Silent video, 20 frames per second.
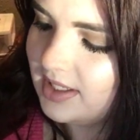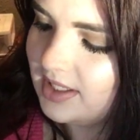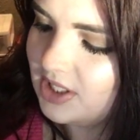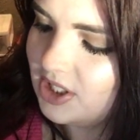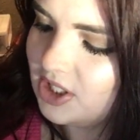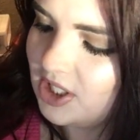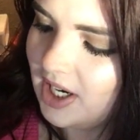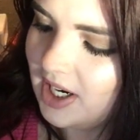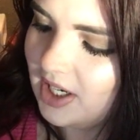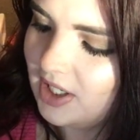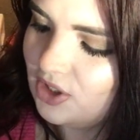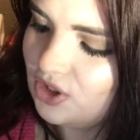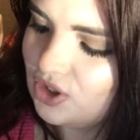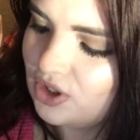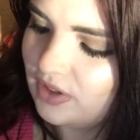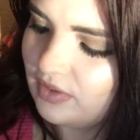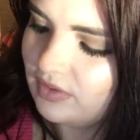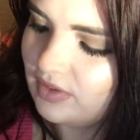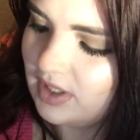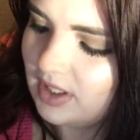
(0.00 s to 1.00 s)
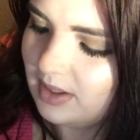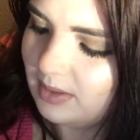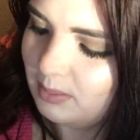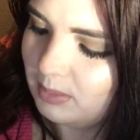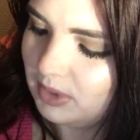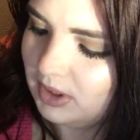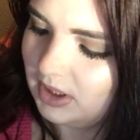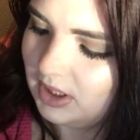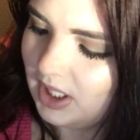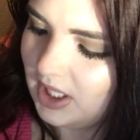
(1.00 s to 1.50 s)
Shade Shifting
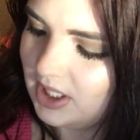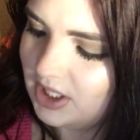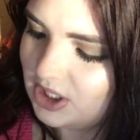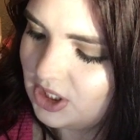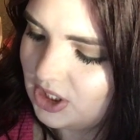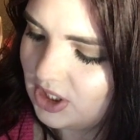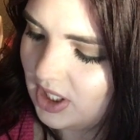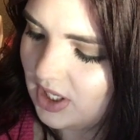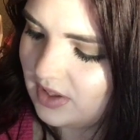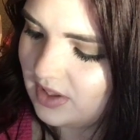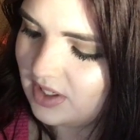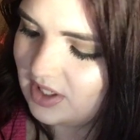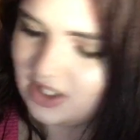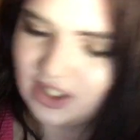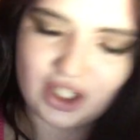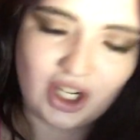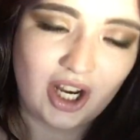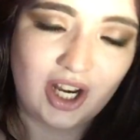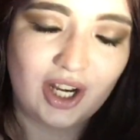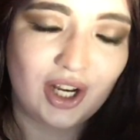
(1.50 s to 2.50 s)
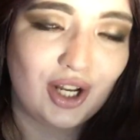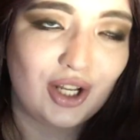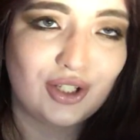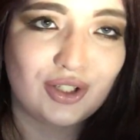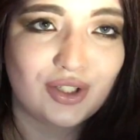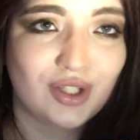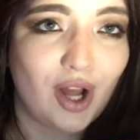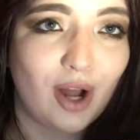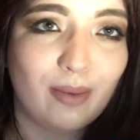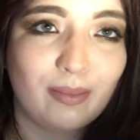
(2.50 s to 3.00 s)
Blush in the shade
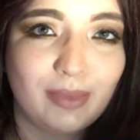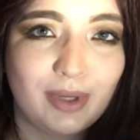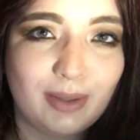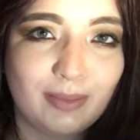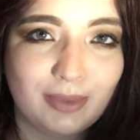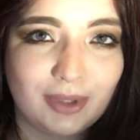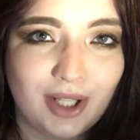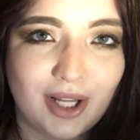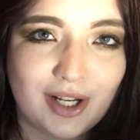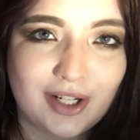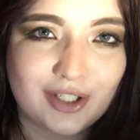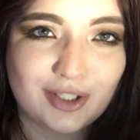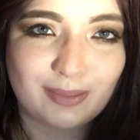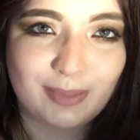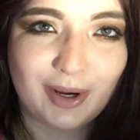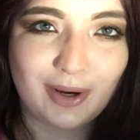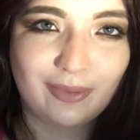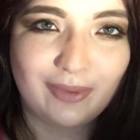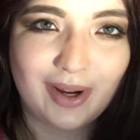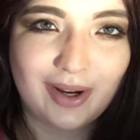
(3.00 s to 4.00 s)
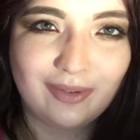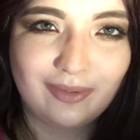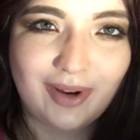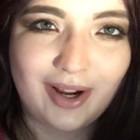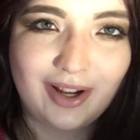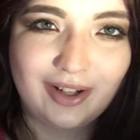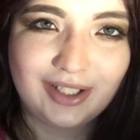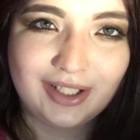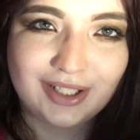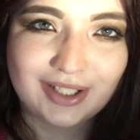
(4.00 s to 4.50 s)
Zombie Blush by Wet n
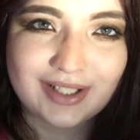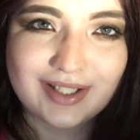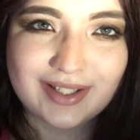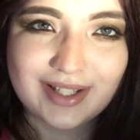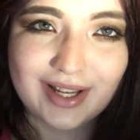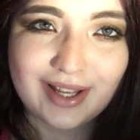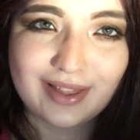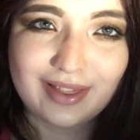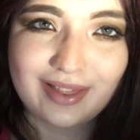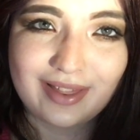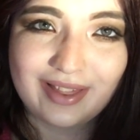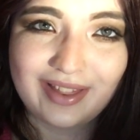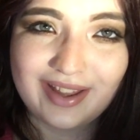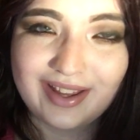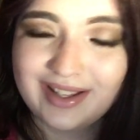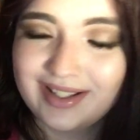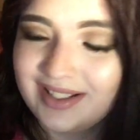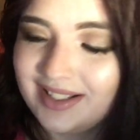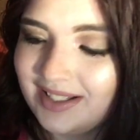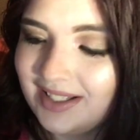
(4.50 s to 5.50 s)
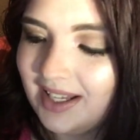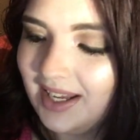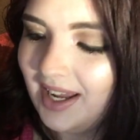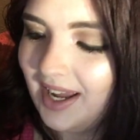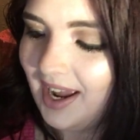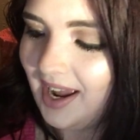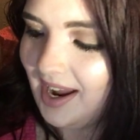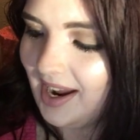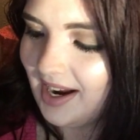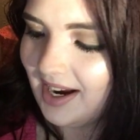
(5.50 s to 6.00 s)
Wild. It looks like this
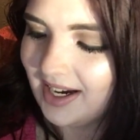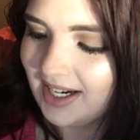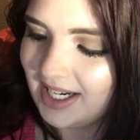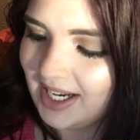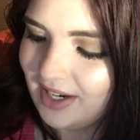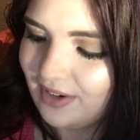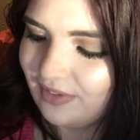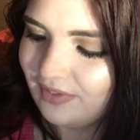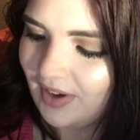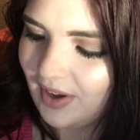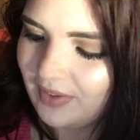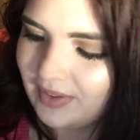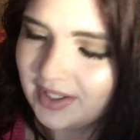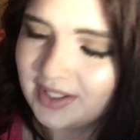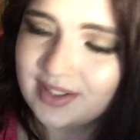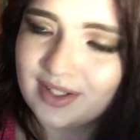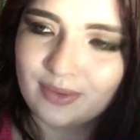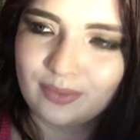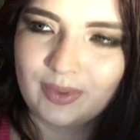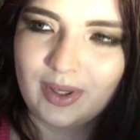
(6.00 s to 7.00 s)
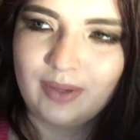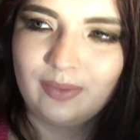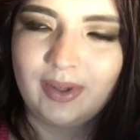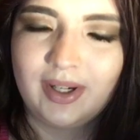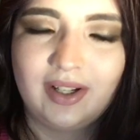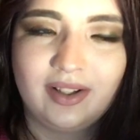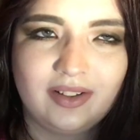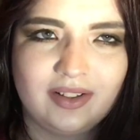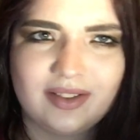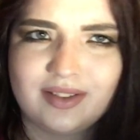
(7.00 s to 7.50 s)
and I found this on Wet n
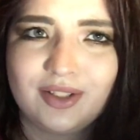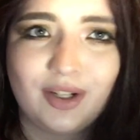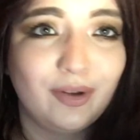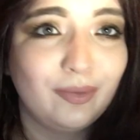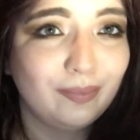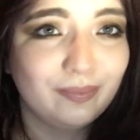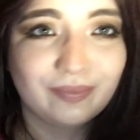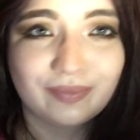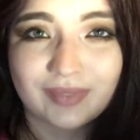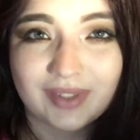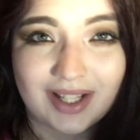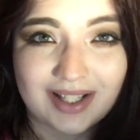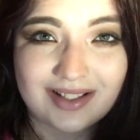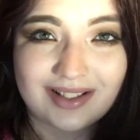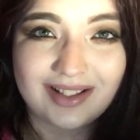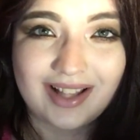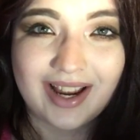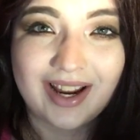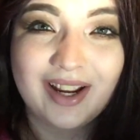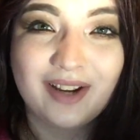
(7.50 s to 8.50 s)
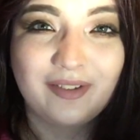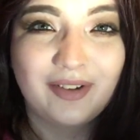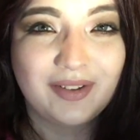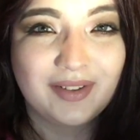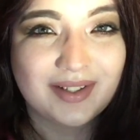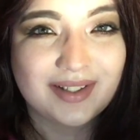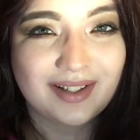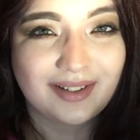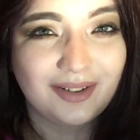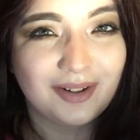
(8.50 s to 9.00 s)
Wild. Nope, that's a lie. I
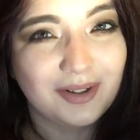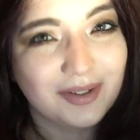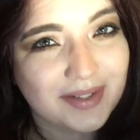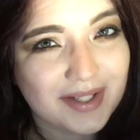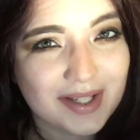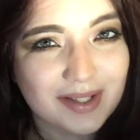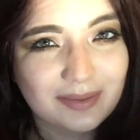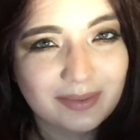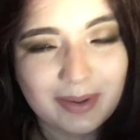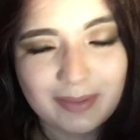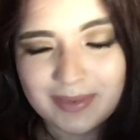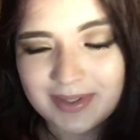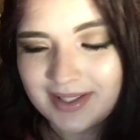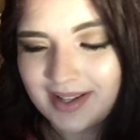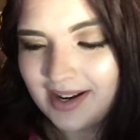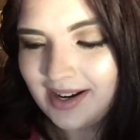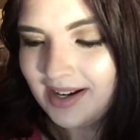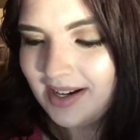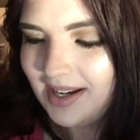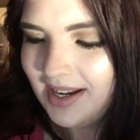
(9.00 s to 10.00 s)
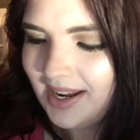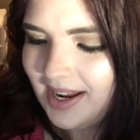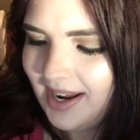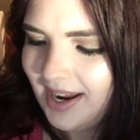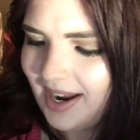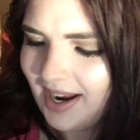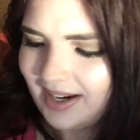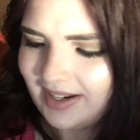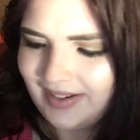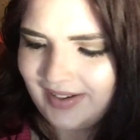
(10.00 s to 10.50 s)
found this on Ulta's website.
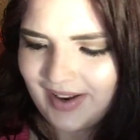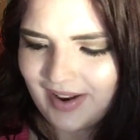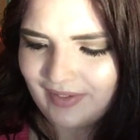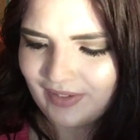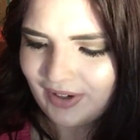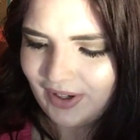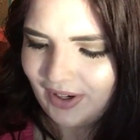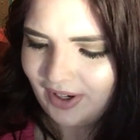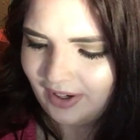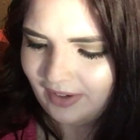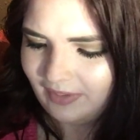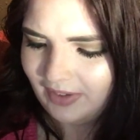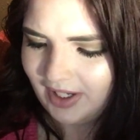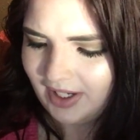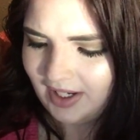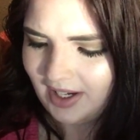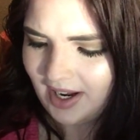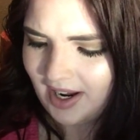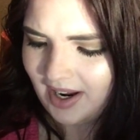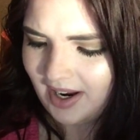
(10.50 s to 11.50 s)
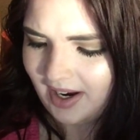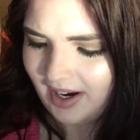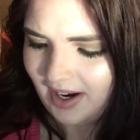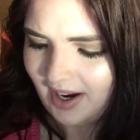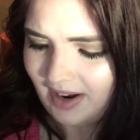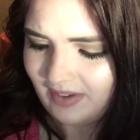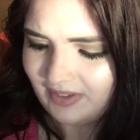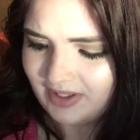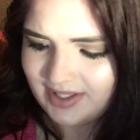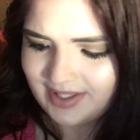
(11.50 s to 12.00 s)
I'd never heard of it. I
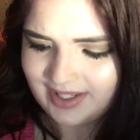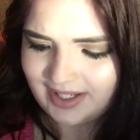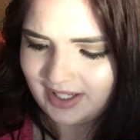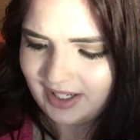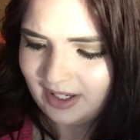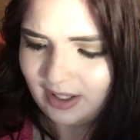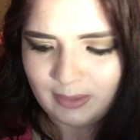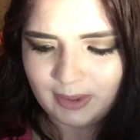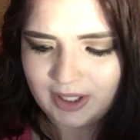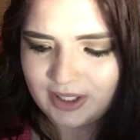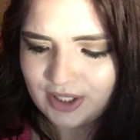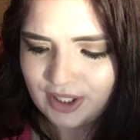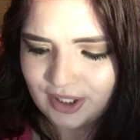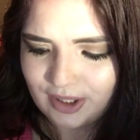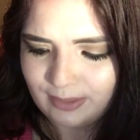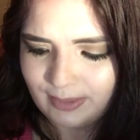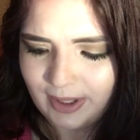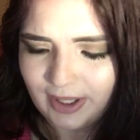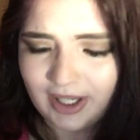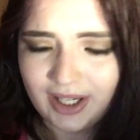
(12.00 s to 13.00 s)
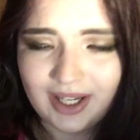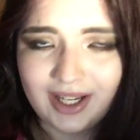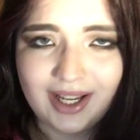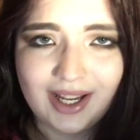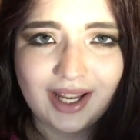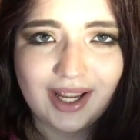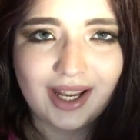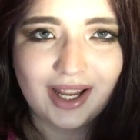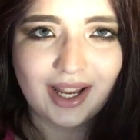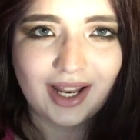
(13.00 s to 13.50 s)
haven't seen anybody talk about it
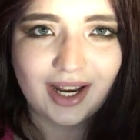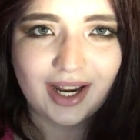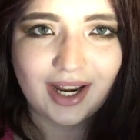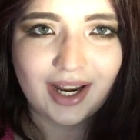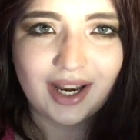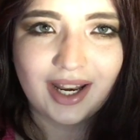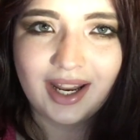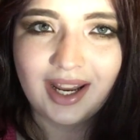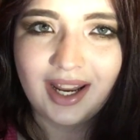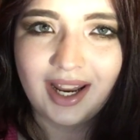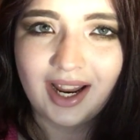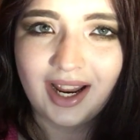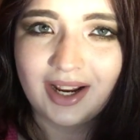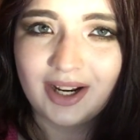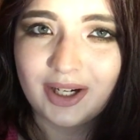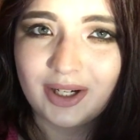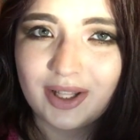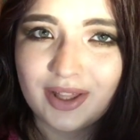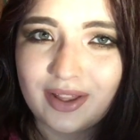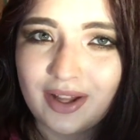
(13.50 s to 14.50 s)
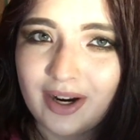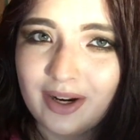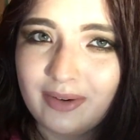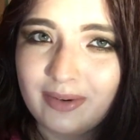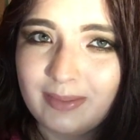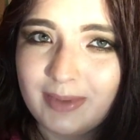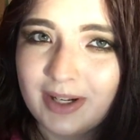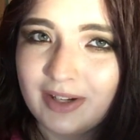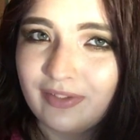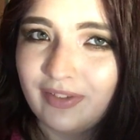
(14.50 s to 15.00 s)
and I thought it
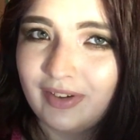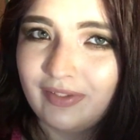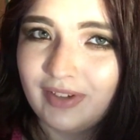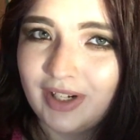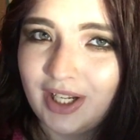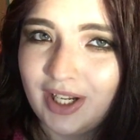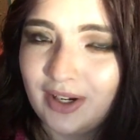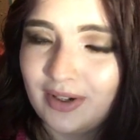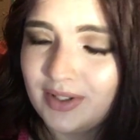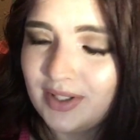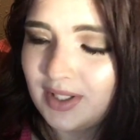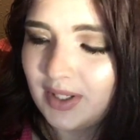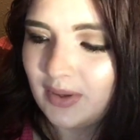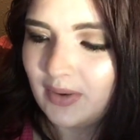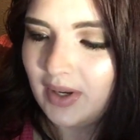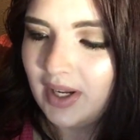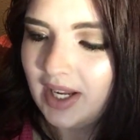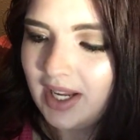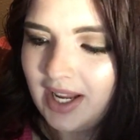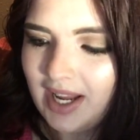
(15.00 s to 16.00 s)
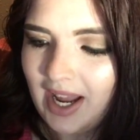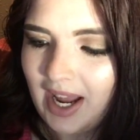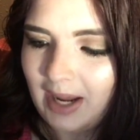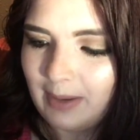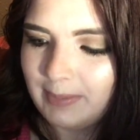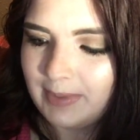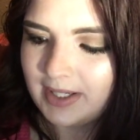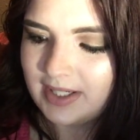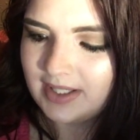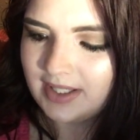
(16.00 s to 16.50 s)
would make a fun video. So
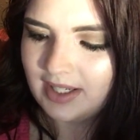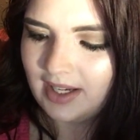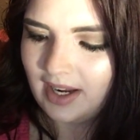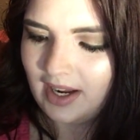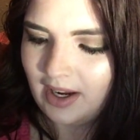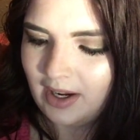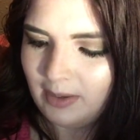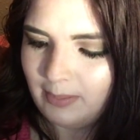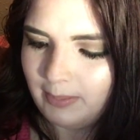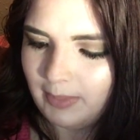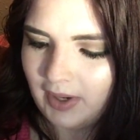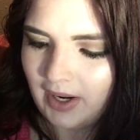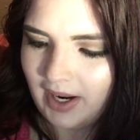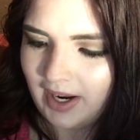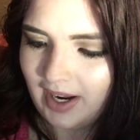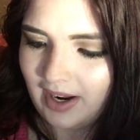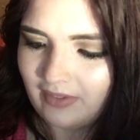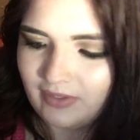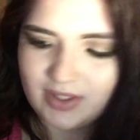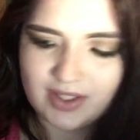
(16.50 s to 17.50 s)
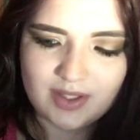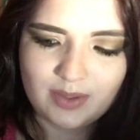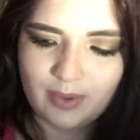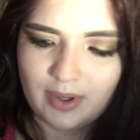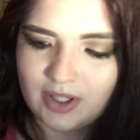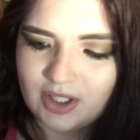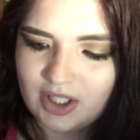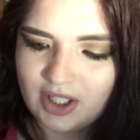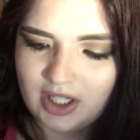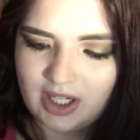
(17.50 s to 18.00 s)
I picked it up. I haven't
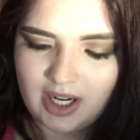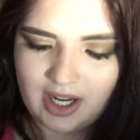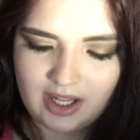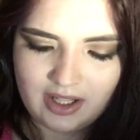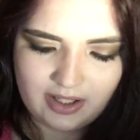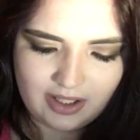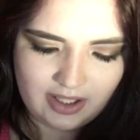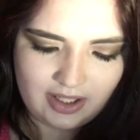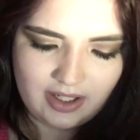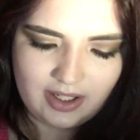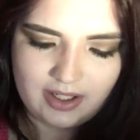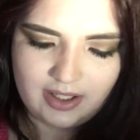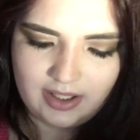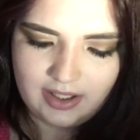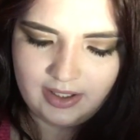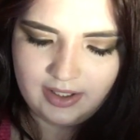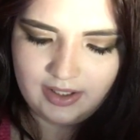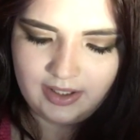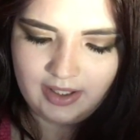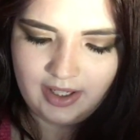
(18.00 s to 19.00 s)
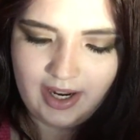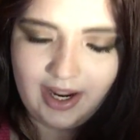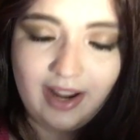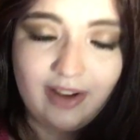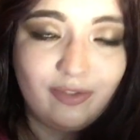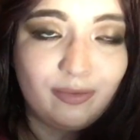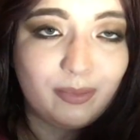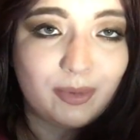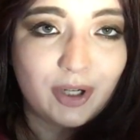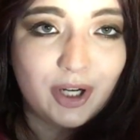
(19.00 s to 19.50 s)
swatched it yet. Like I
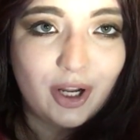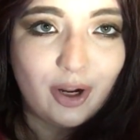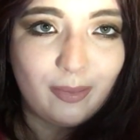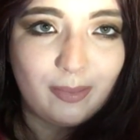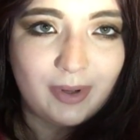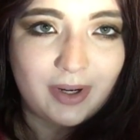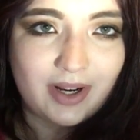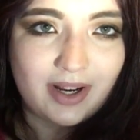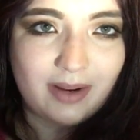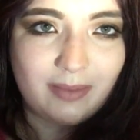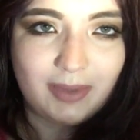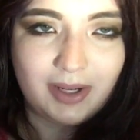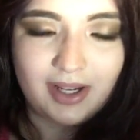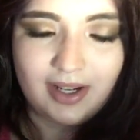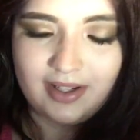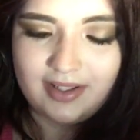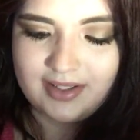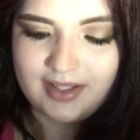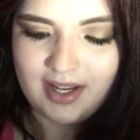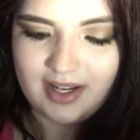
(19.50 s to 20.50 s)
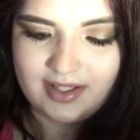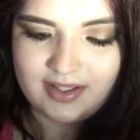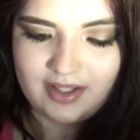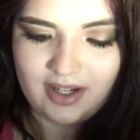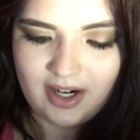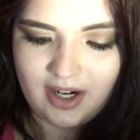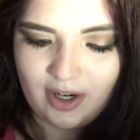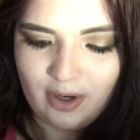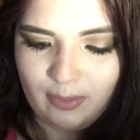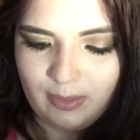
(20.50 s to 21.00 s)
have pre-opened it because I
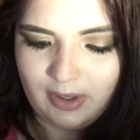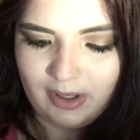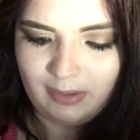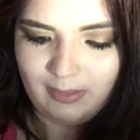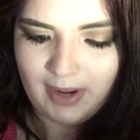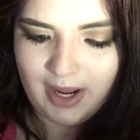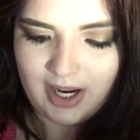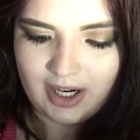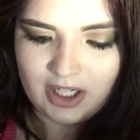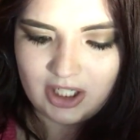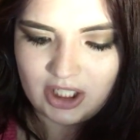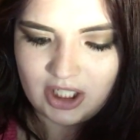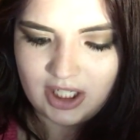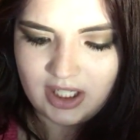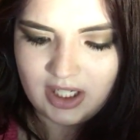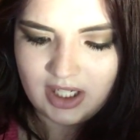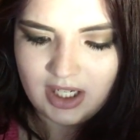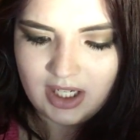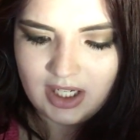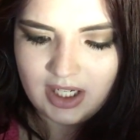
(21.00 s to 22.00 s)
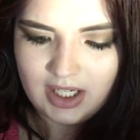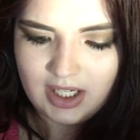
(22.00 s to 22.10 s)
suck at opening packaging.